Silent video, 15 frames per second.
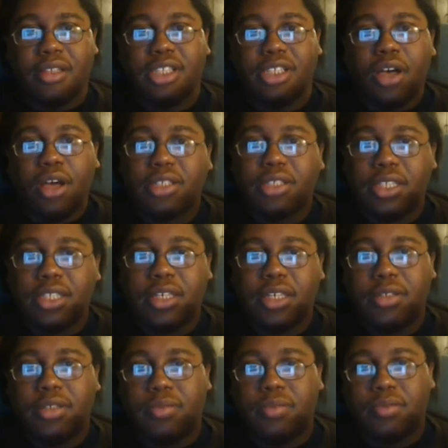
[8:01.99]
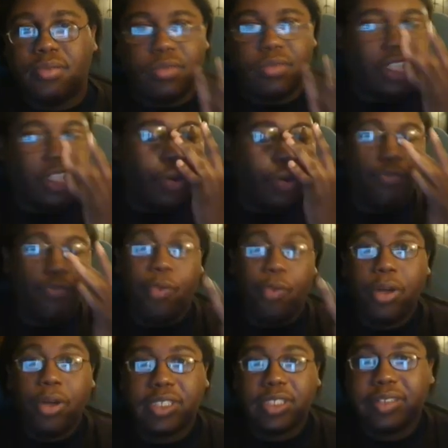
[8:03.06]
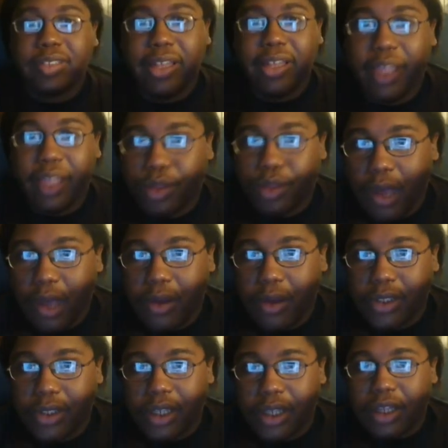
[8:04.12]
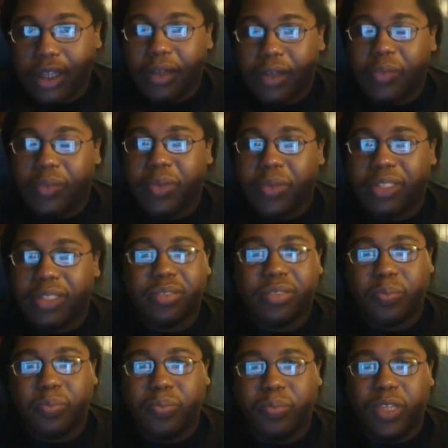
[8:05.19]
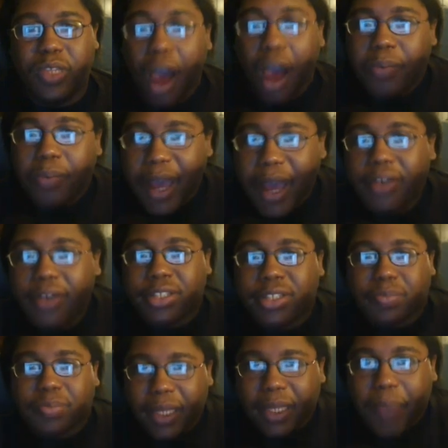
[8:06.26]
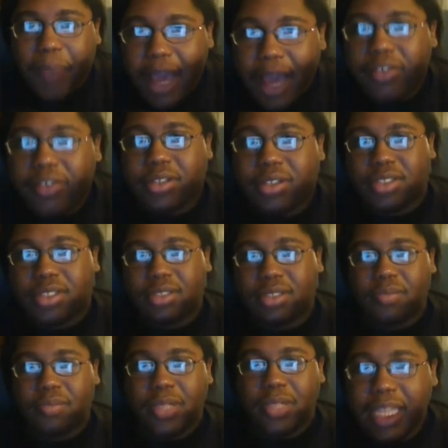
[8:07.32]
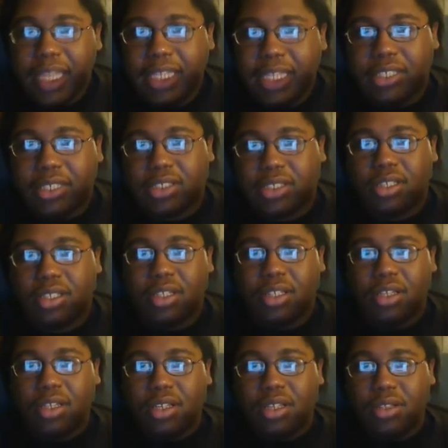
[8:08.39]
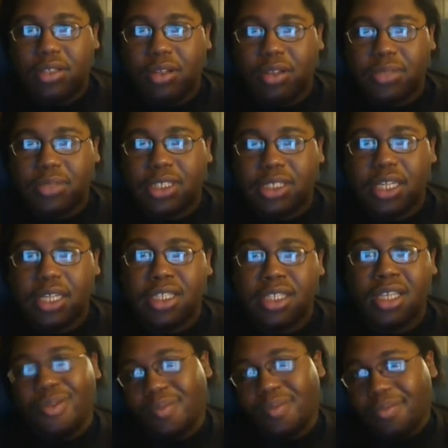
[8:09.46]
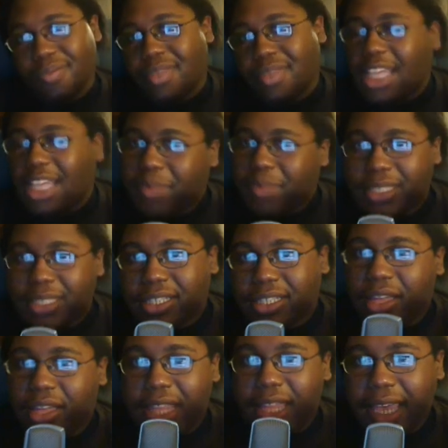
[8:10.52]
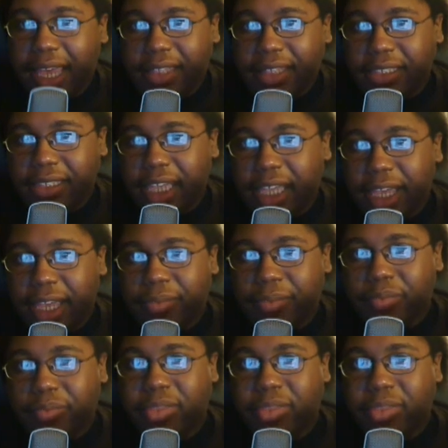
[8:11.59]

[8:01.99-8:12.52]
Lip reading: Talk to them. Don't force it down their throat. But y'all parents, be parents, please. You know what I'm saying? That's basically all I got to say.